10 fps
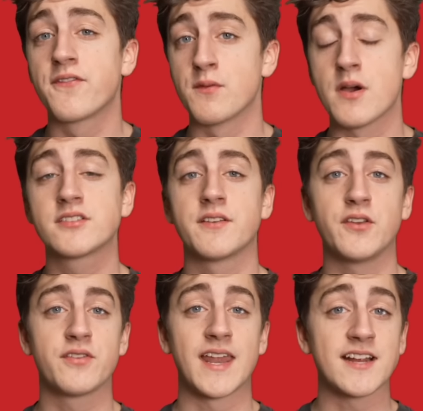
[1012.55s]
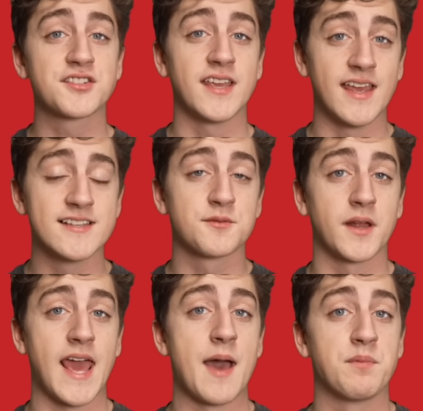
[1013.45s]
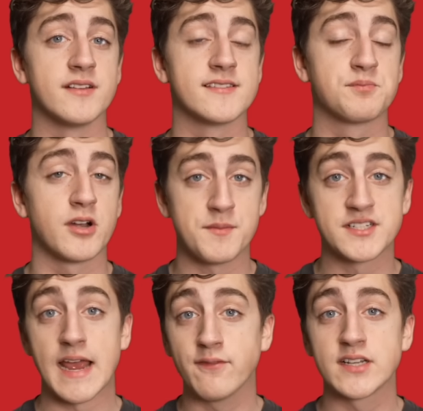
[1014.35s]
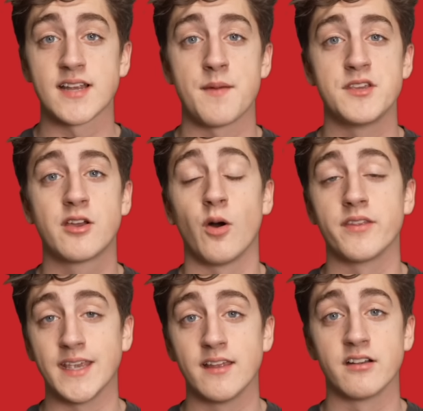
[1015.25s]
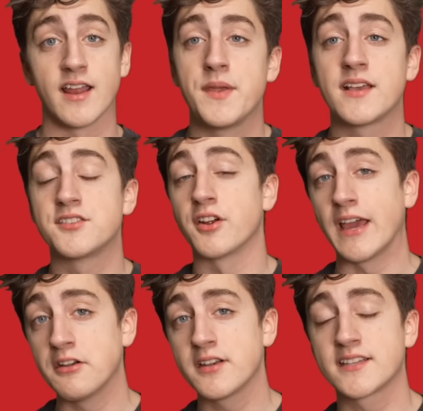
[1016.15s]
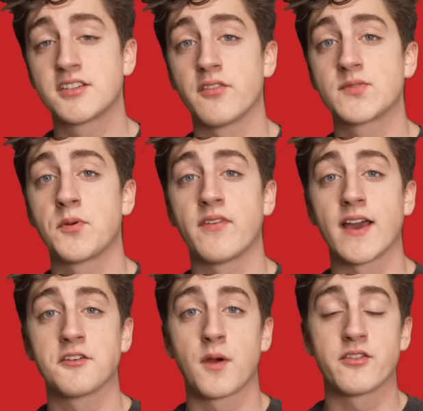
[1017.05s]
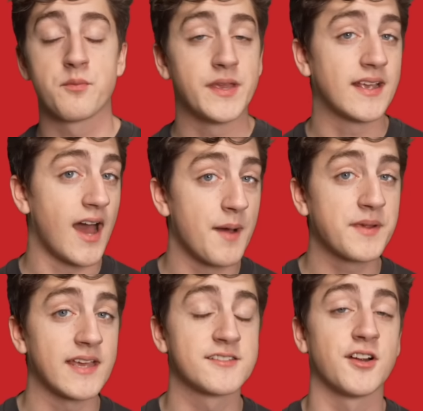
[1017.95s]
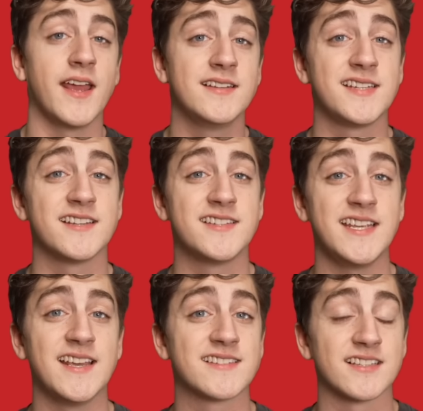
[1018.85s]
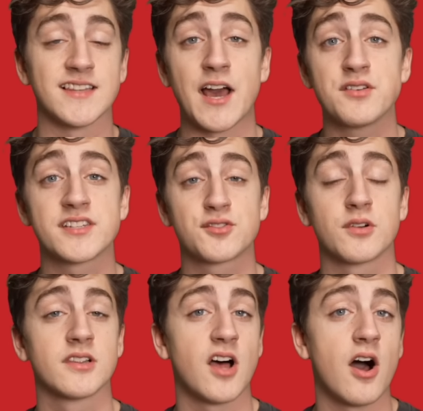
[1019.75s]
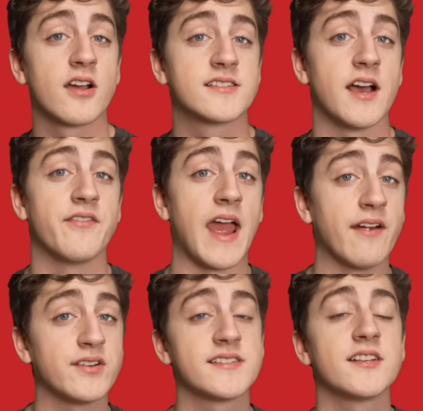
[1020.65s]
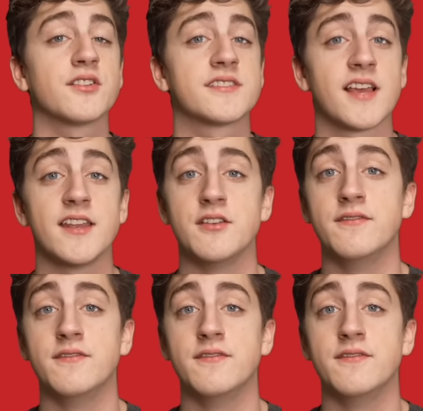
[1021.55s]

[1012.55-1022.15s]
for most of you, that actually is what happens pretty much every time you go on the internet, because your internet service provider, whether it be Comcast or AT&T, is allowed to store logs of every single site you